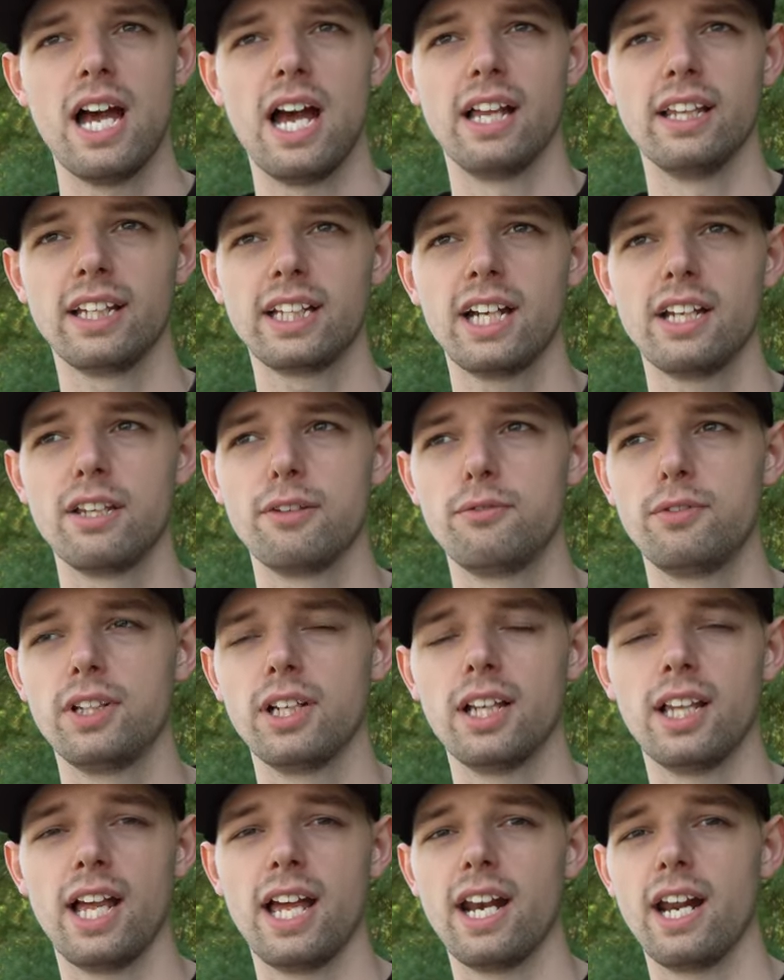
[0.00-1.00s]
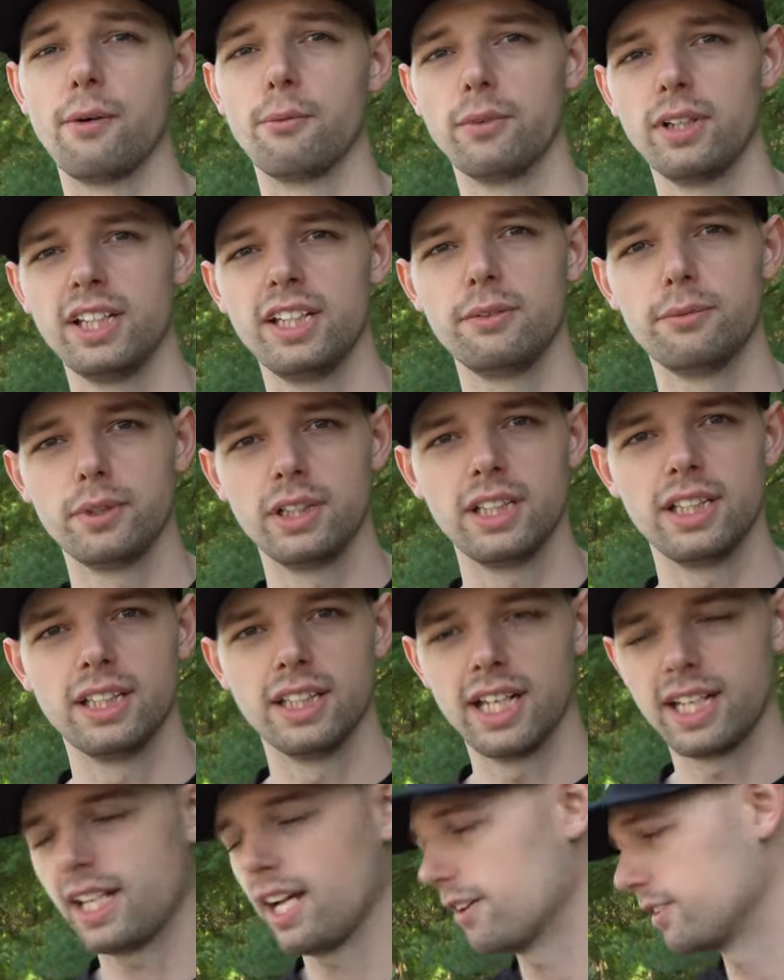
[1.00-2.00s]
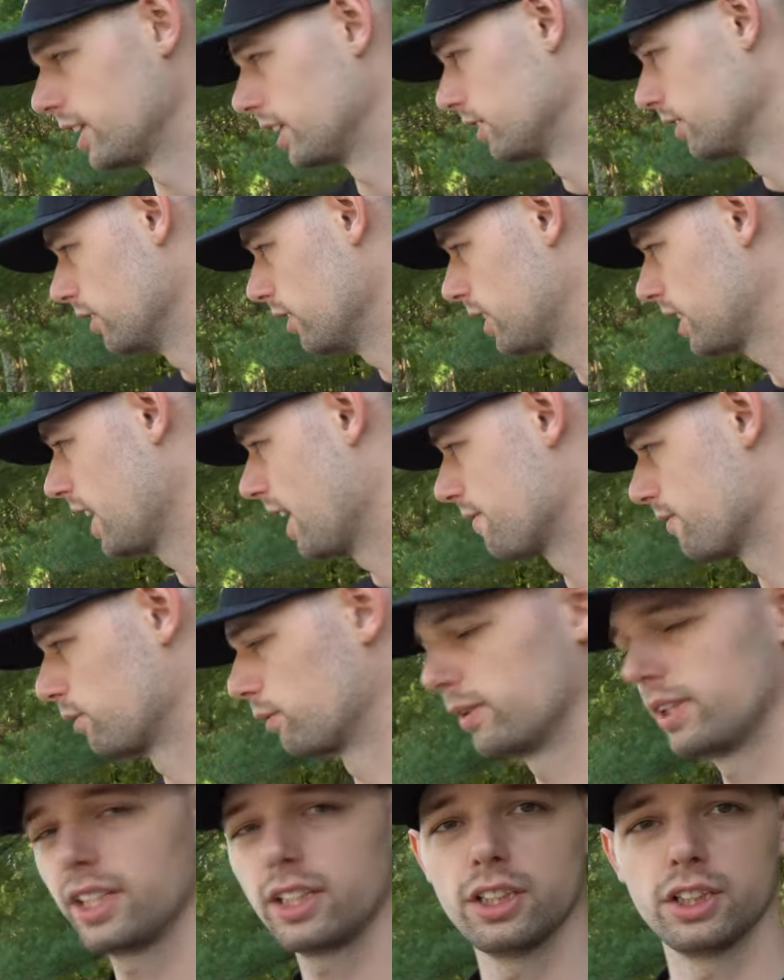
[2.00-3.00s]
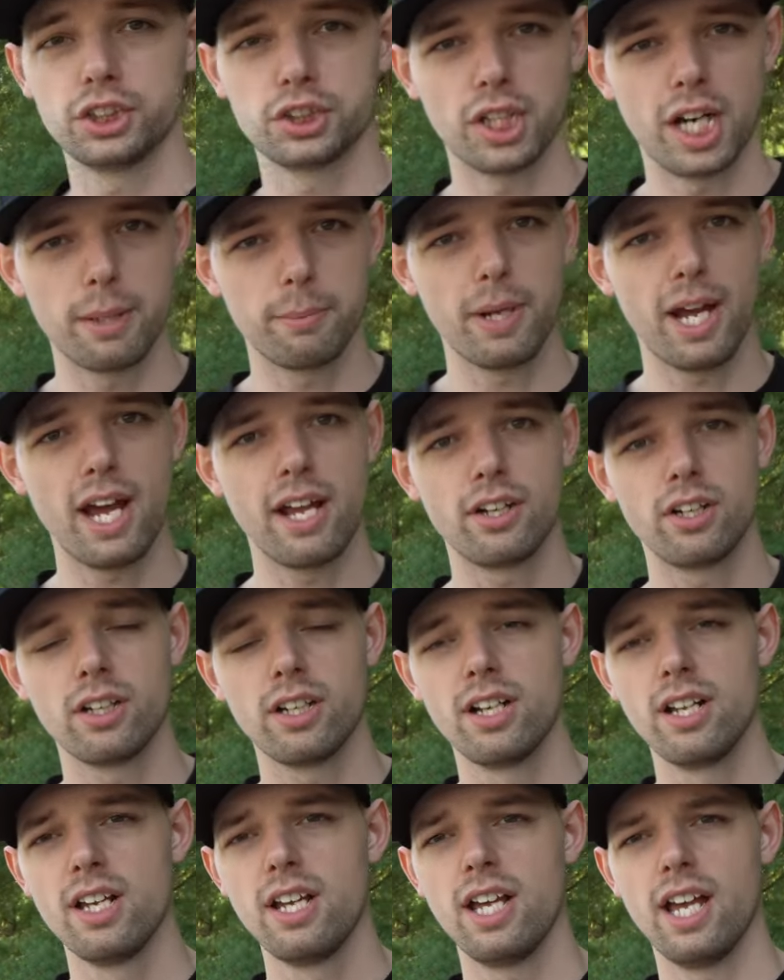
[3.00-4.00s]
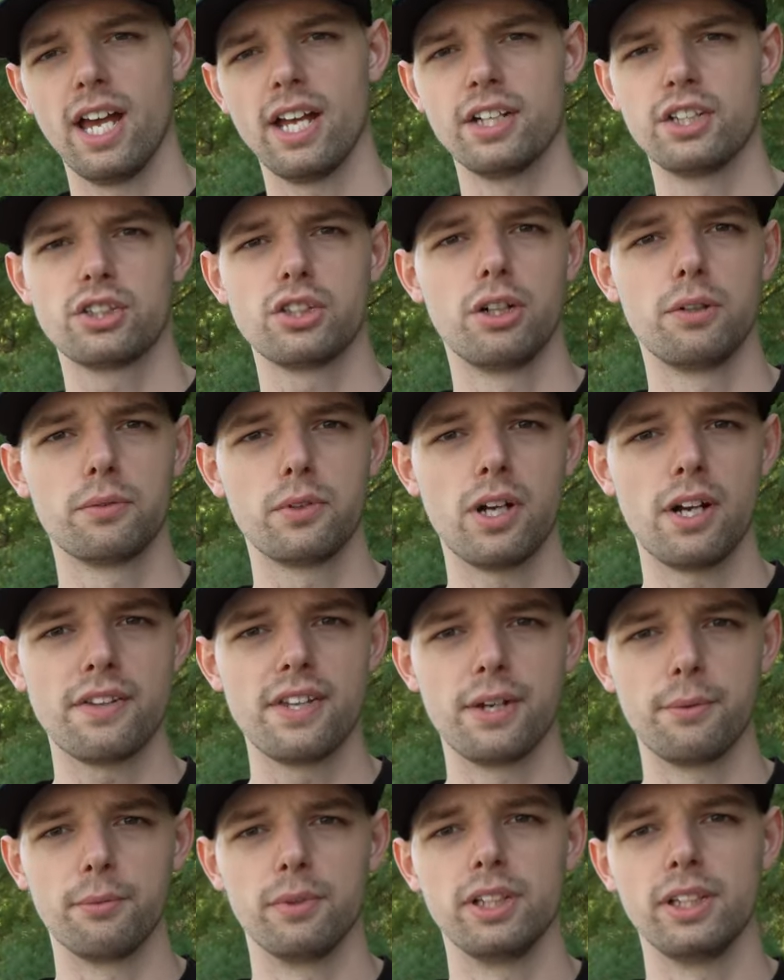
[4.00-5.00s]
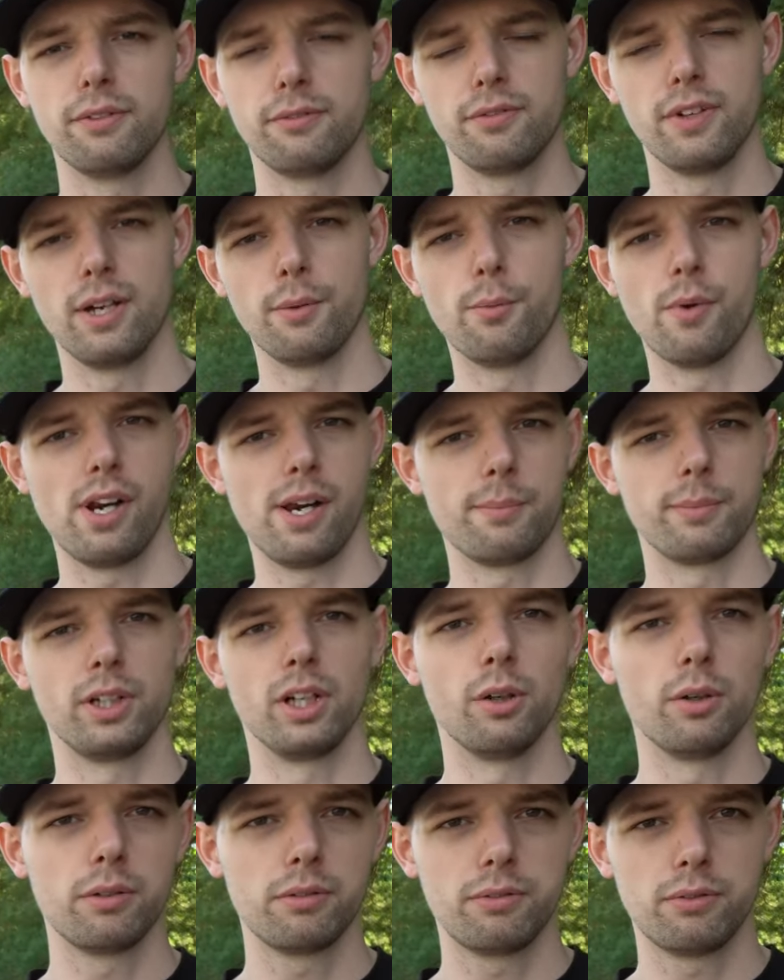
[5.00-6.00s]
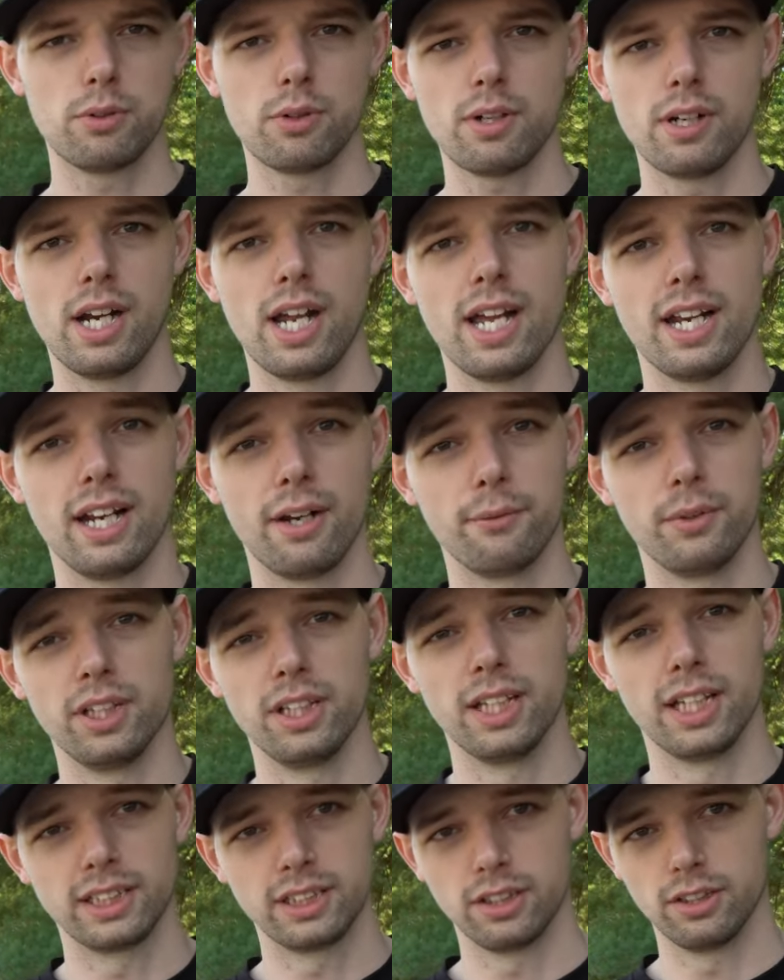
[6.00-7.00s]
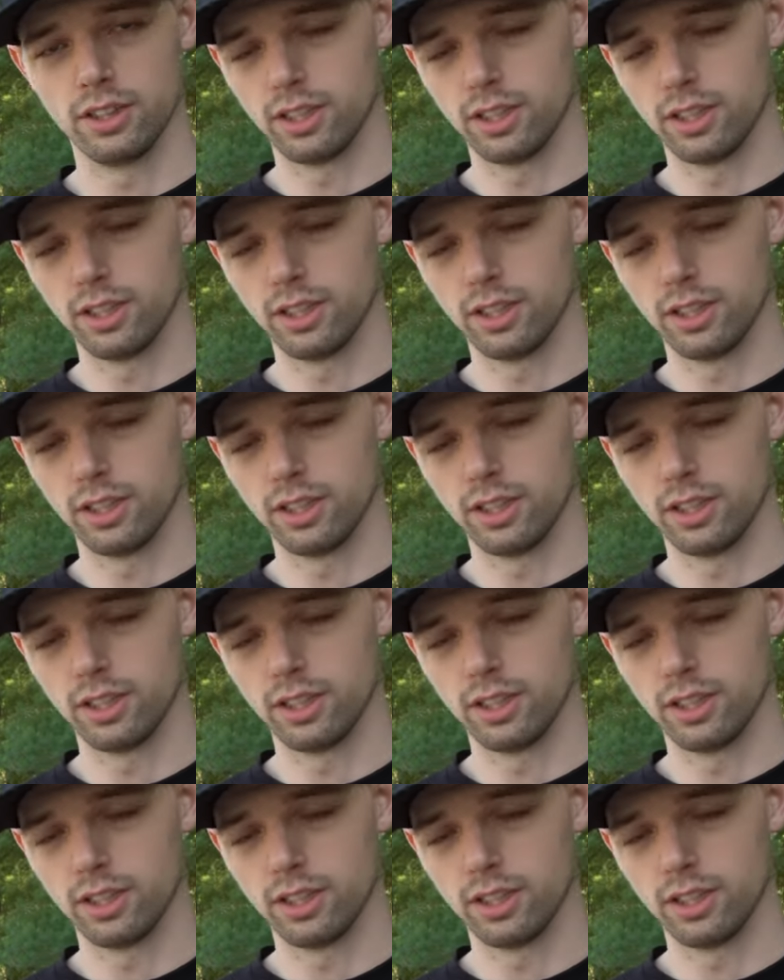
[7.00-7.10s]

I like how they feel and I really, really like how they look. They have a really good tread pattern and just overall they really fit what I'm going for and I really like the